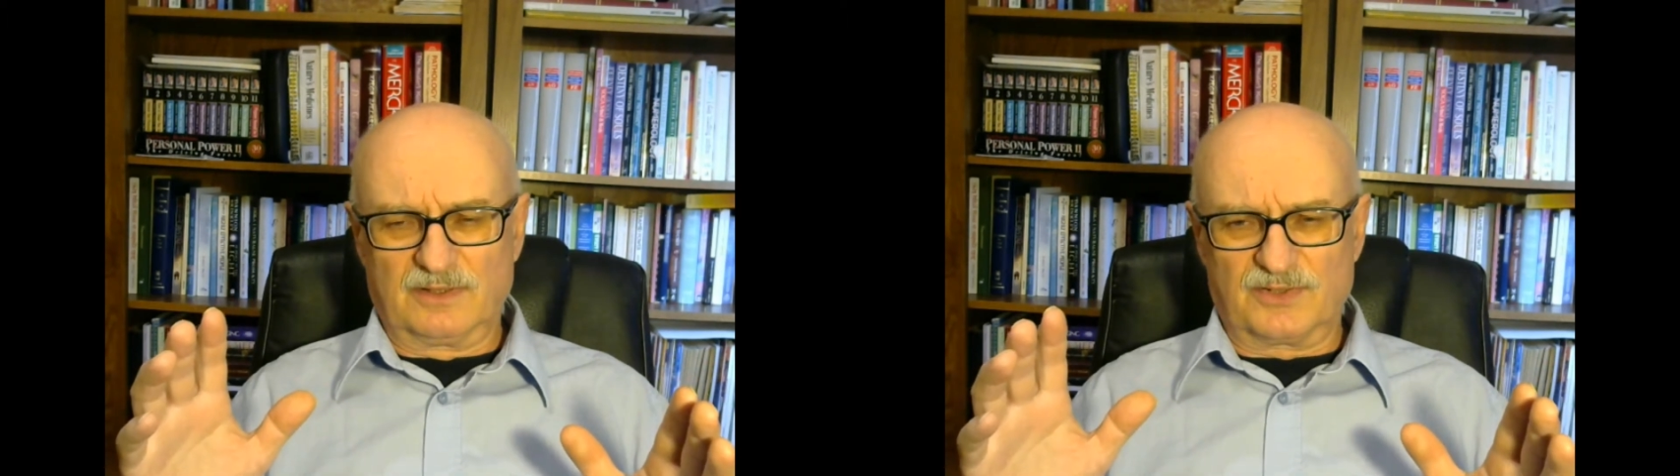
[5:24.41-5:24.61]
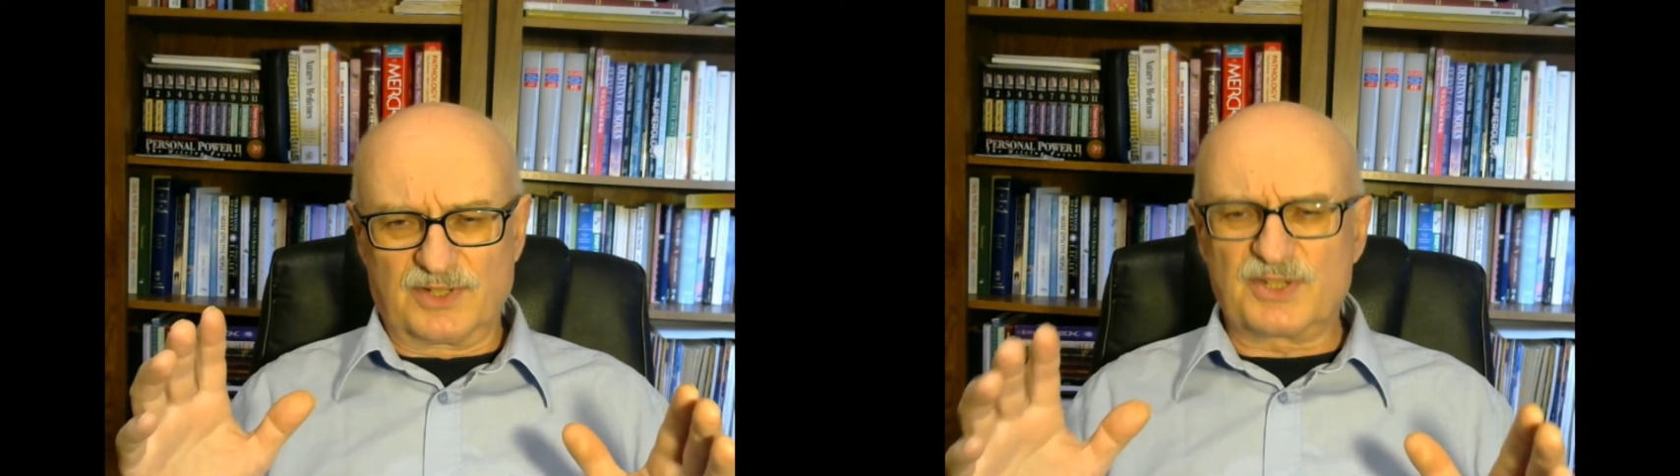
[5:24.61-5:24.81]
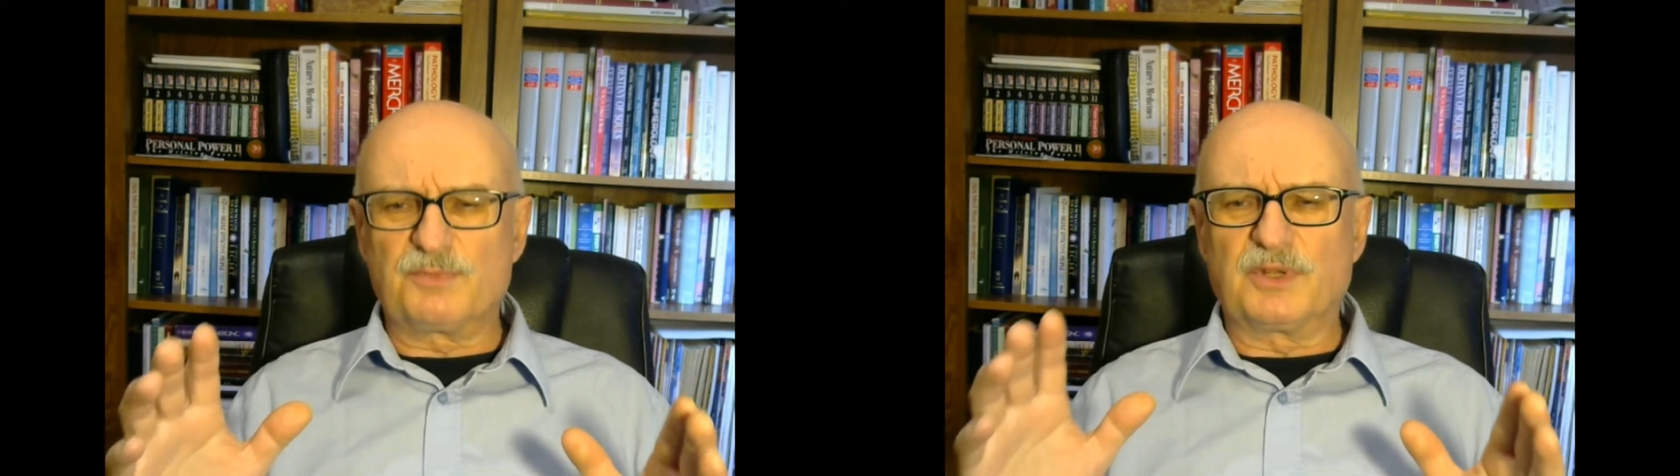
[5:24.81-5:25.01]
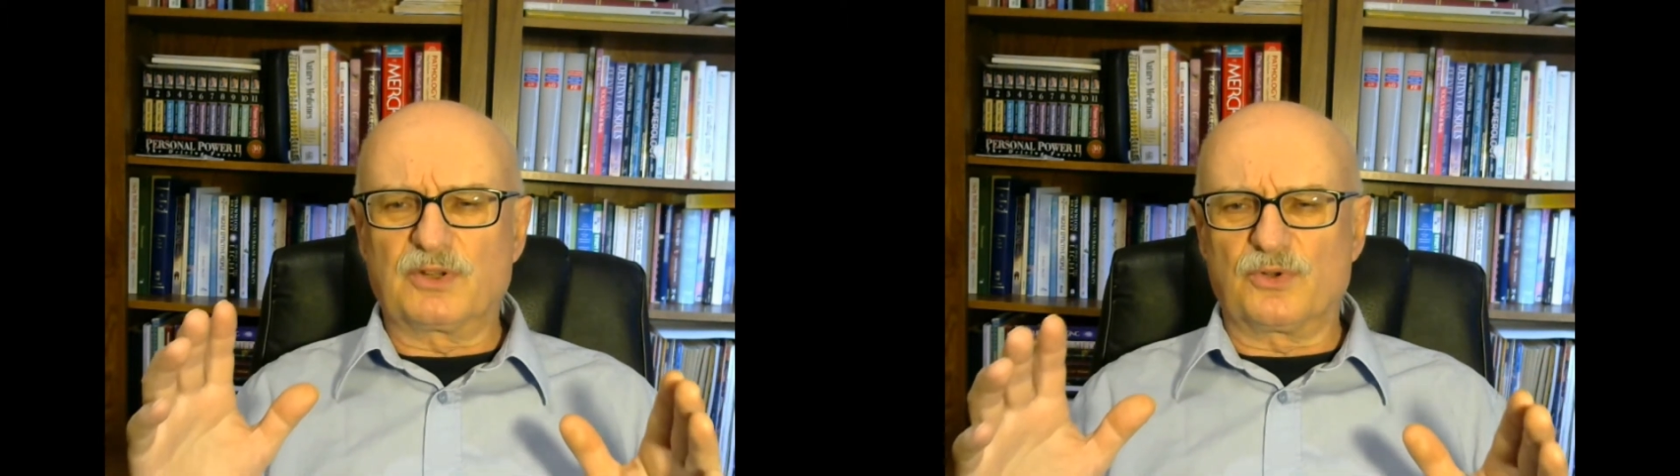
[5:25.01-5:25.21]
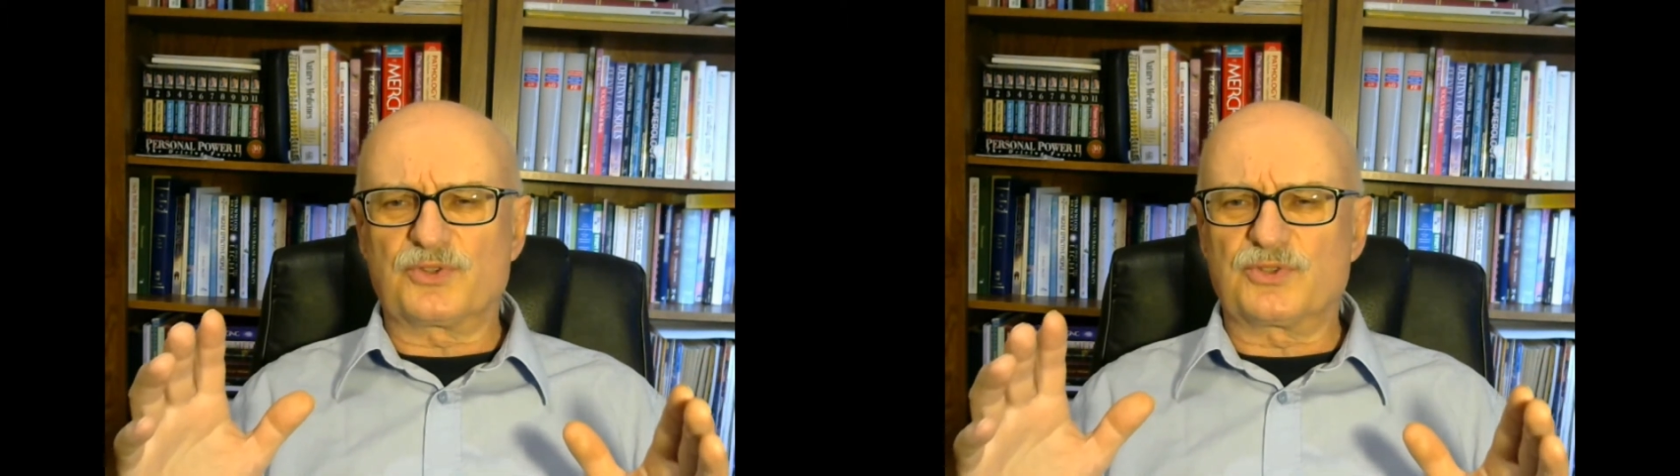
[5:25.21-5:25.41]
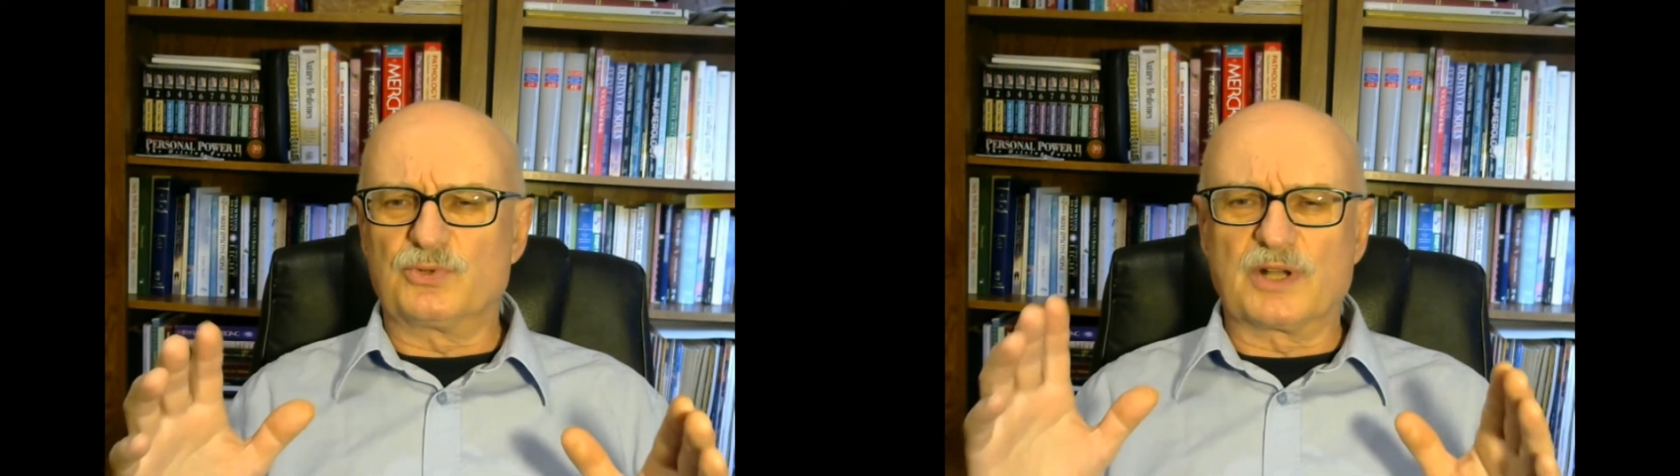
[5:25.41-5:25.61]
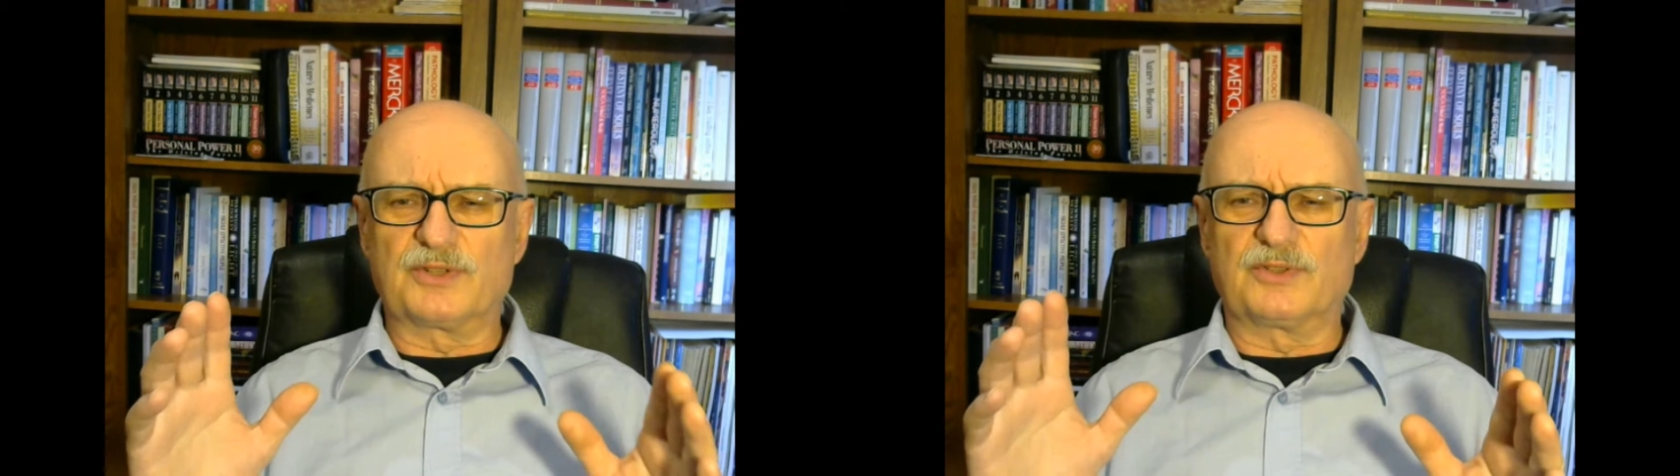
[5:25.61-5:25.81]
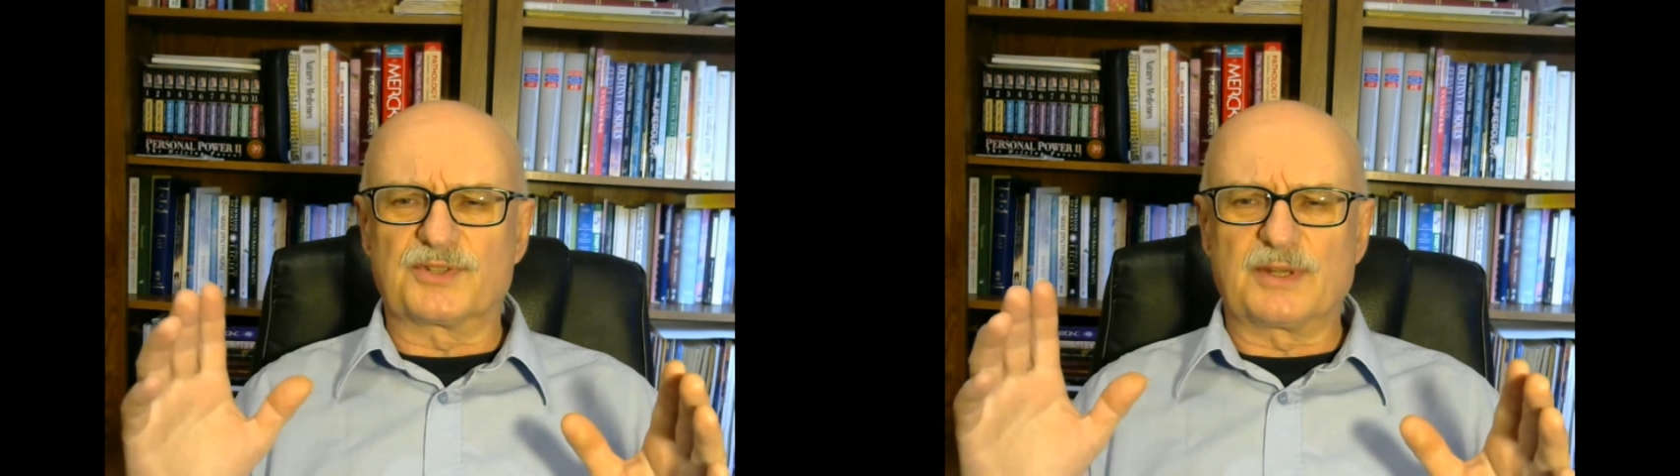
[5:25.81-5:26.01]
just because you are
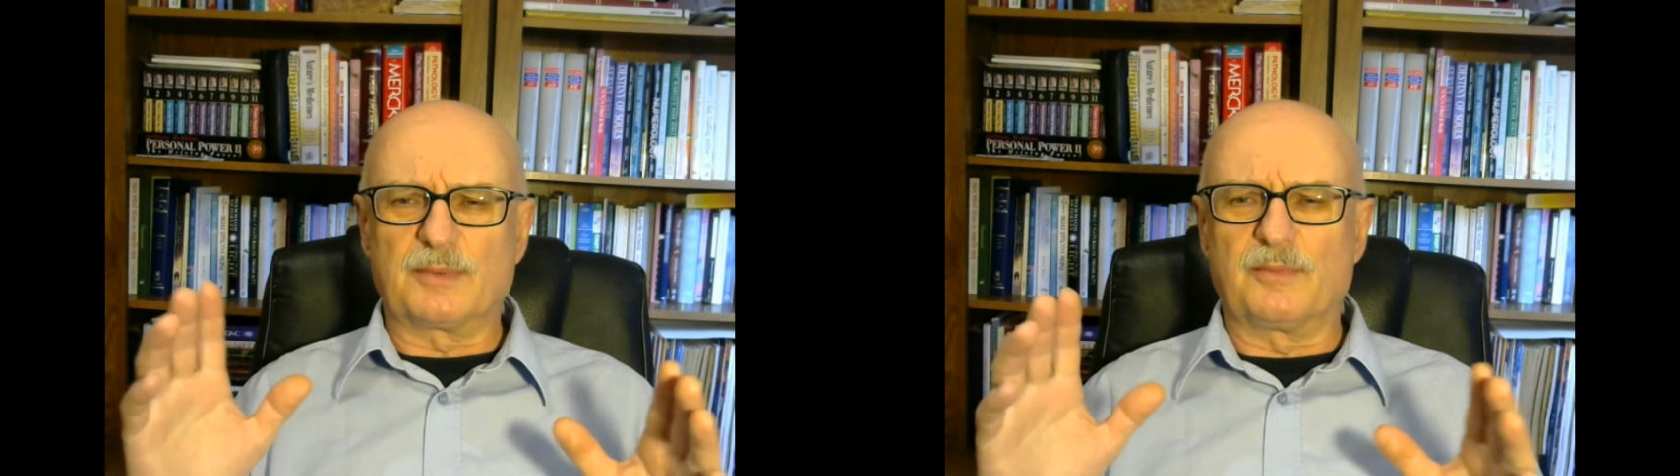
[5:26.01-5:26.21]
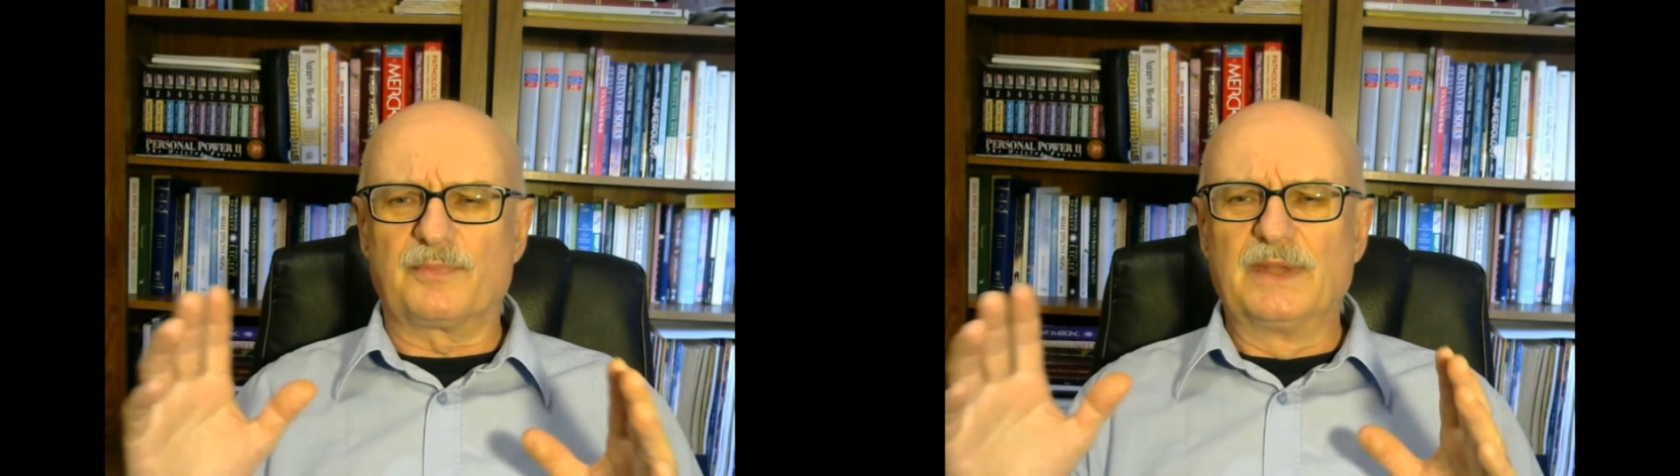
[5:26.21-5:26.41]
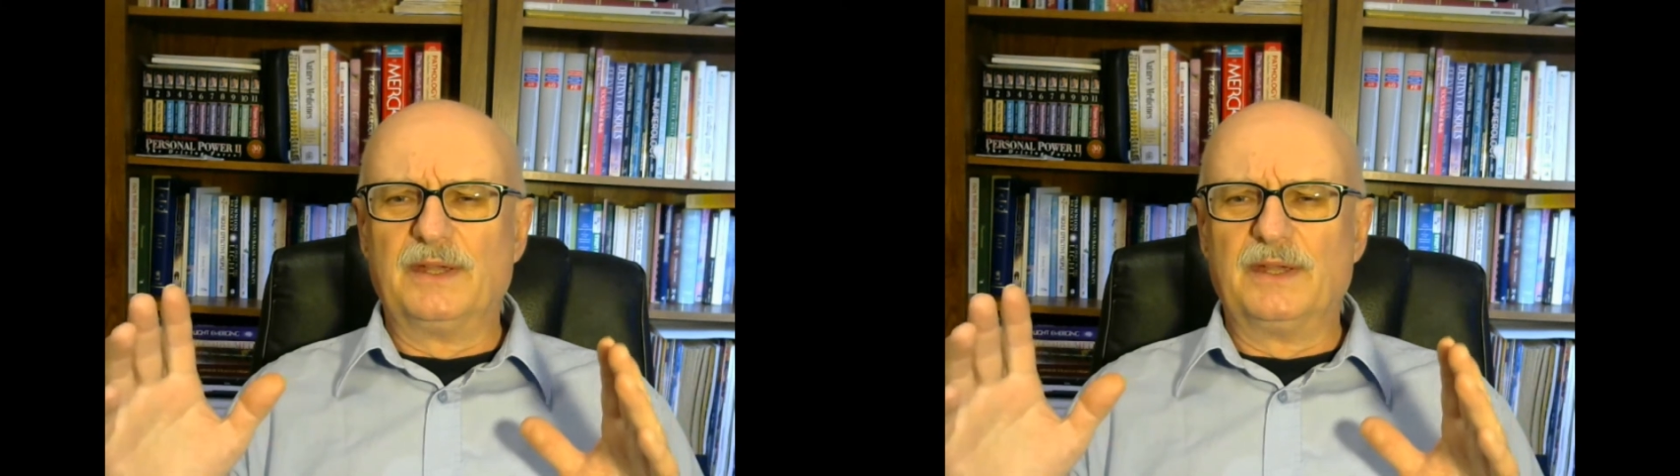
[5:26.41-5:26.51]
not some